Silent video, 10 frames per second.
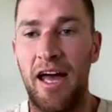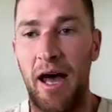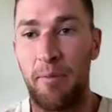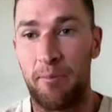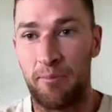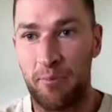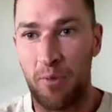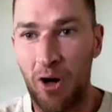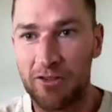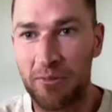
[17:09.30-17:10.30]
a
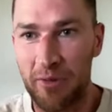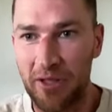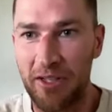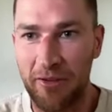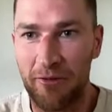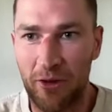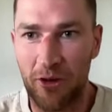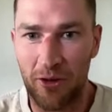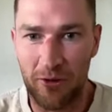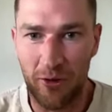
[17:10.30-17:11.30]
possibility
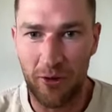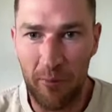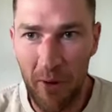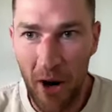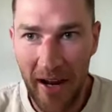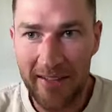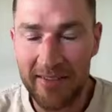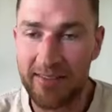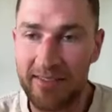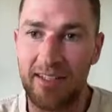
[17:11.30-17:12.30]
for for
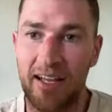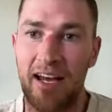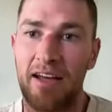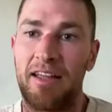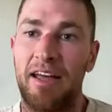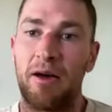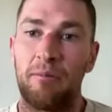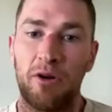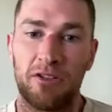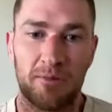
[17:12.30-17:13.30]
bias, uh, a
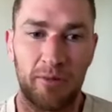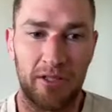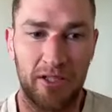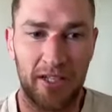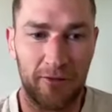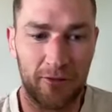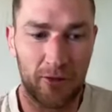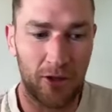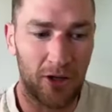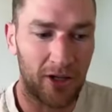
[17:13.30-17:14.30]
possibility
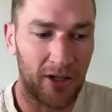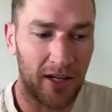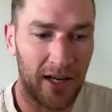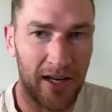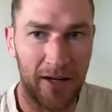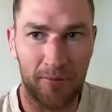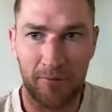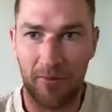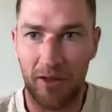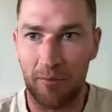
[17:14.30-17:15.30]
for
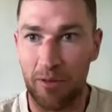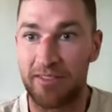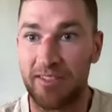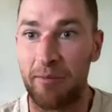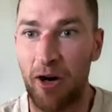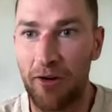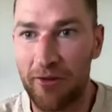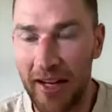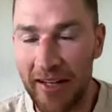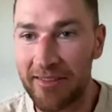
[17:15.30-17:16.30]
um, placebo
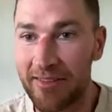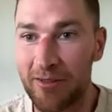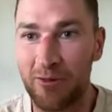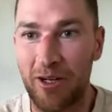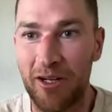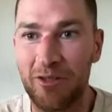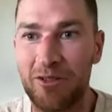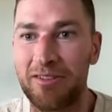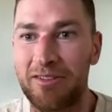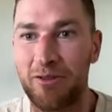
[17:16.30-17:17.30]
effects as well,
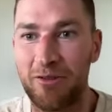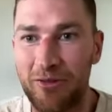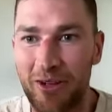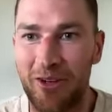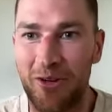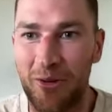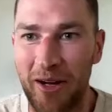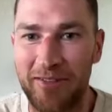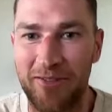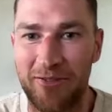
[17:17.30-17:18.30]
and so we've got to
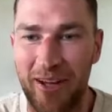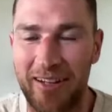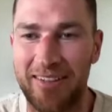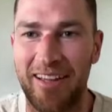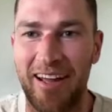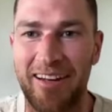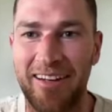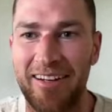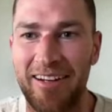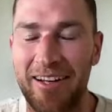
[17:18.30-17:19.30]
always factor that
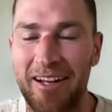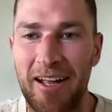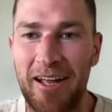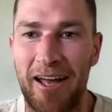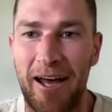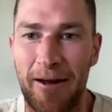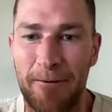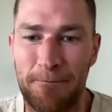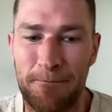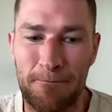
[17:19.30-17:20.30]
in. And
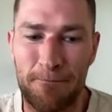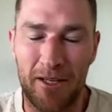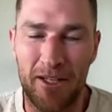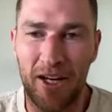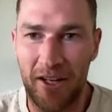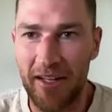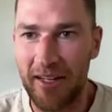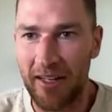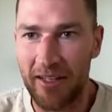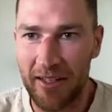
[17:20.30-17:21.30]
um, you know,
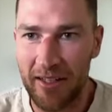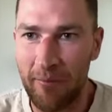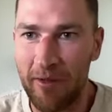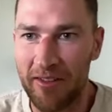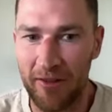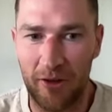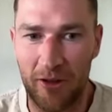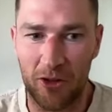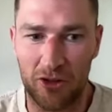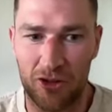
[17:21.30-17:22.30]
it can be
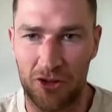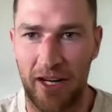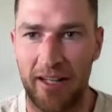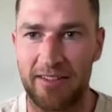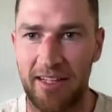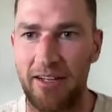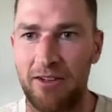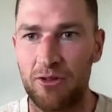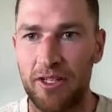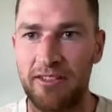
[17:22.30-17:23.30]
difficult to translate
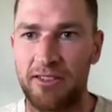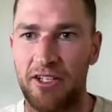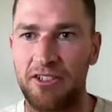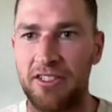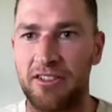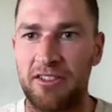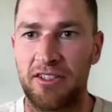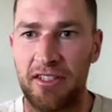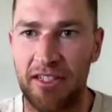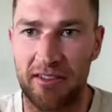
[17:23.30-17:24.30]
research
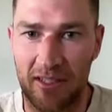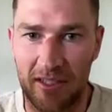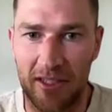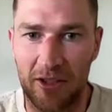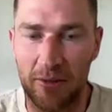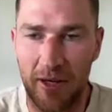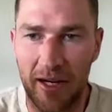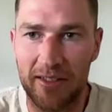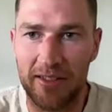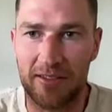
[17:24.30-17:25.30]
into into clinical
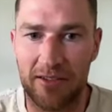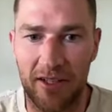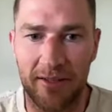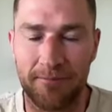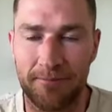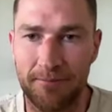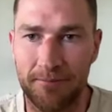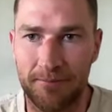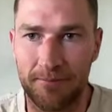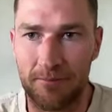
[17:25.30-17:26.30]
practice, right?
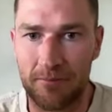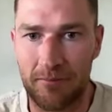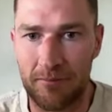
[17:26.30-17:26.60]
one hundred